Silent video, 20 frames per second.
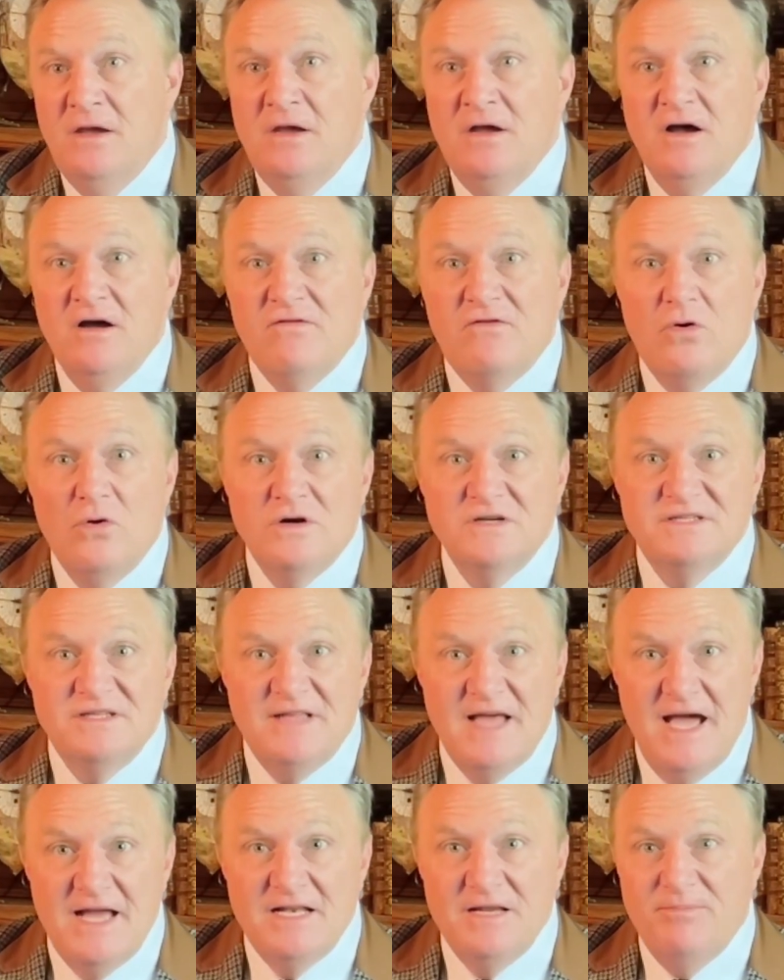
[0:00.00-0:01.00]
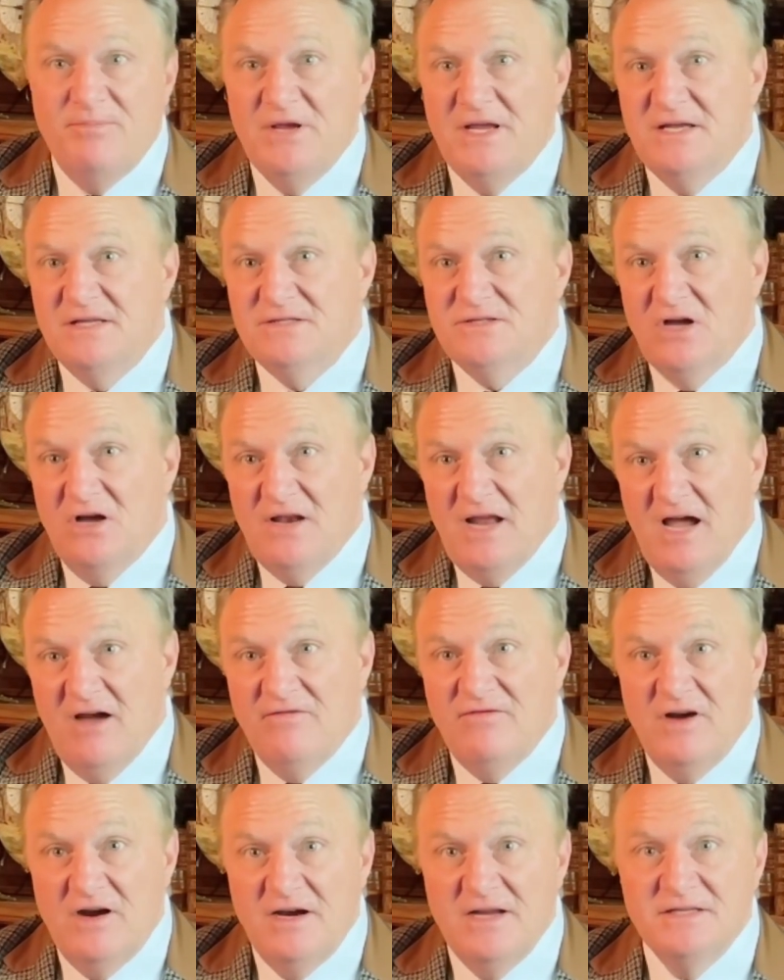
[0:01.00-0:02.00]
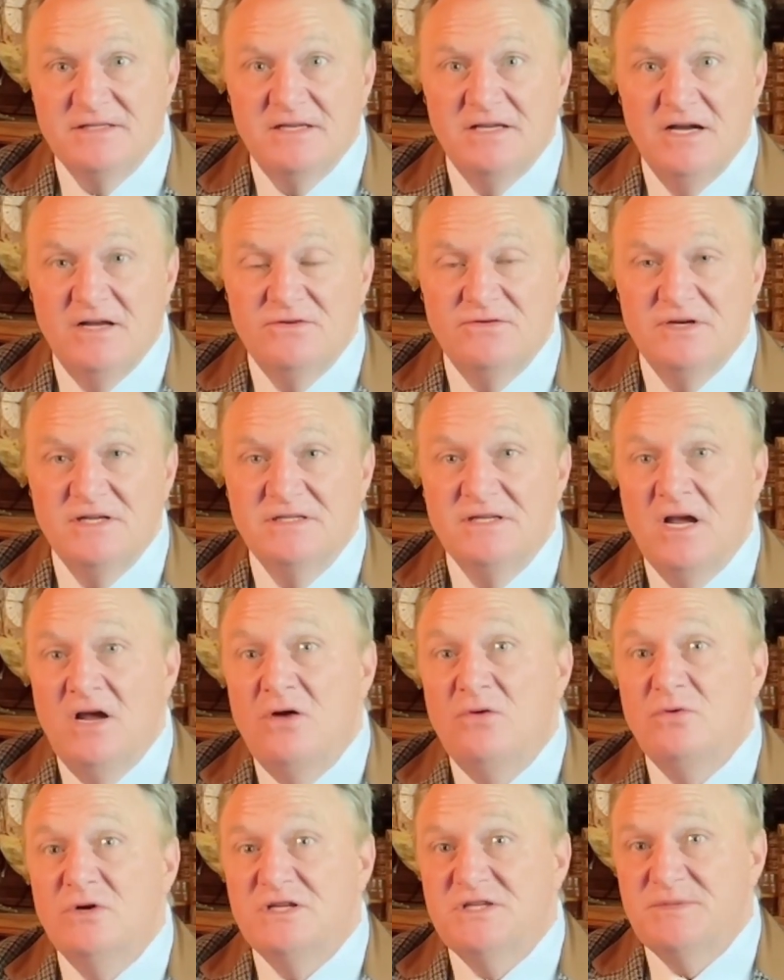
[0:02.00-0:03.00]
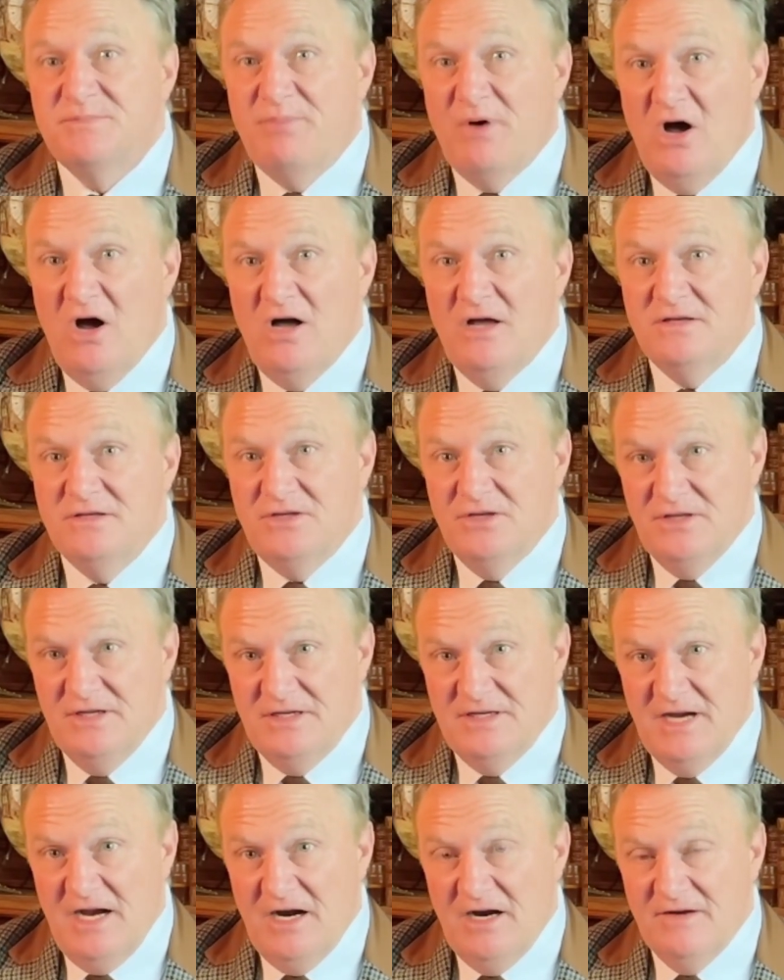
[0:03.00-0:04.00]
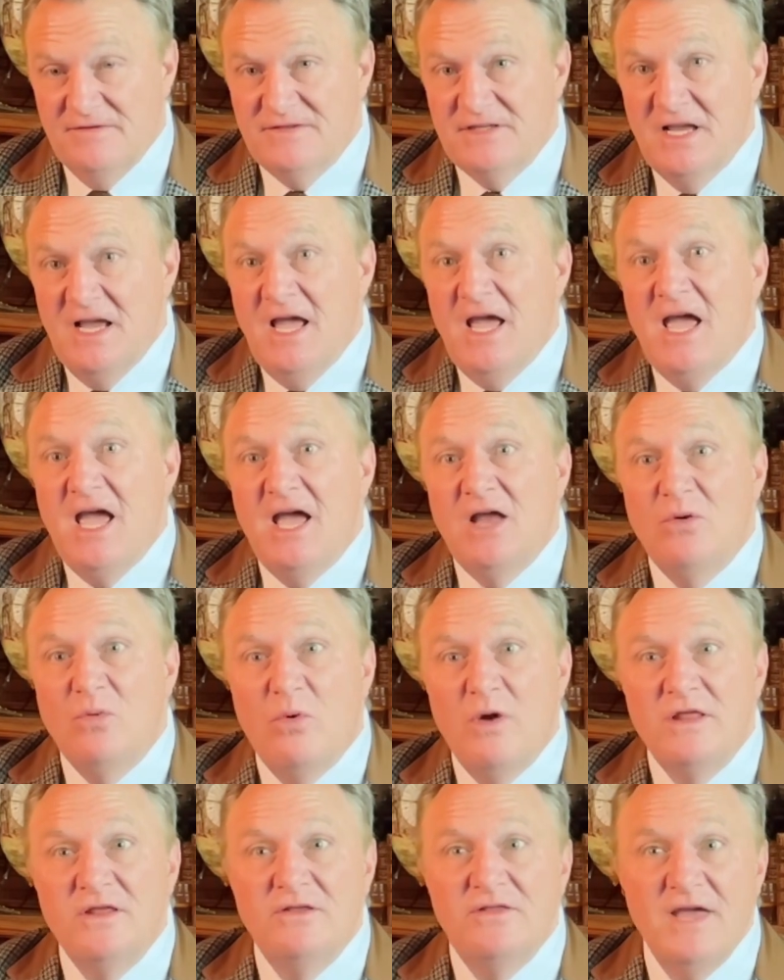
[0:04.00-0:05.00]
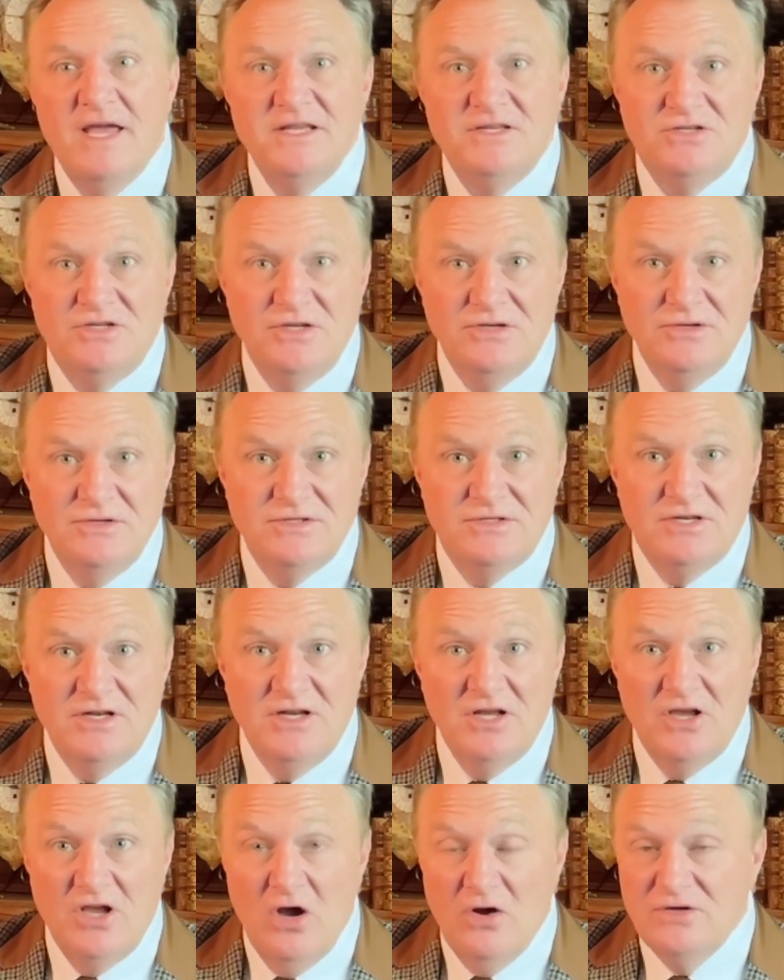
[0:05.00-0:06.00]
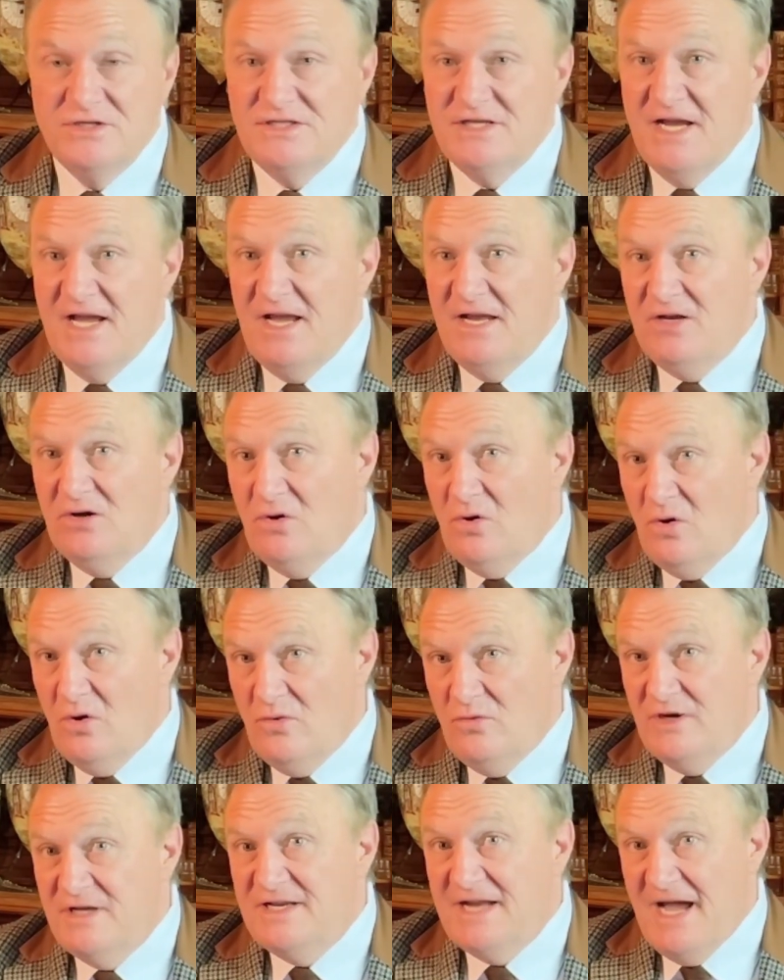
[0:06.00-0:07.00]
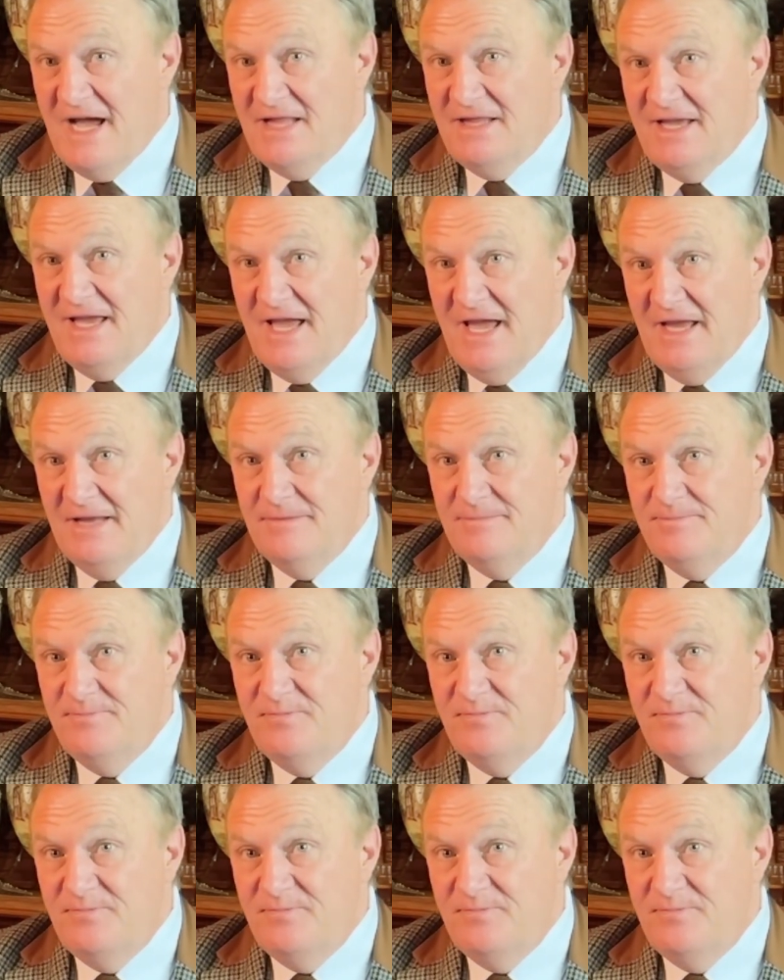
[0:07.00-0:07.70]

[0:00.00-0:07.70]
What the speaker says: Of course, that depends on how various countries respond to the tariffs and whether they choose to negotiate or retaliate.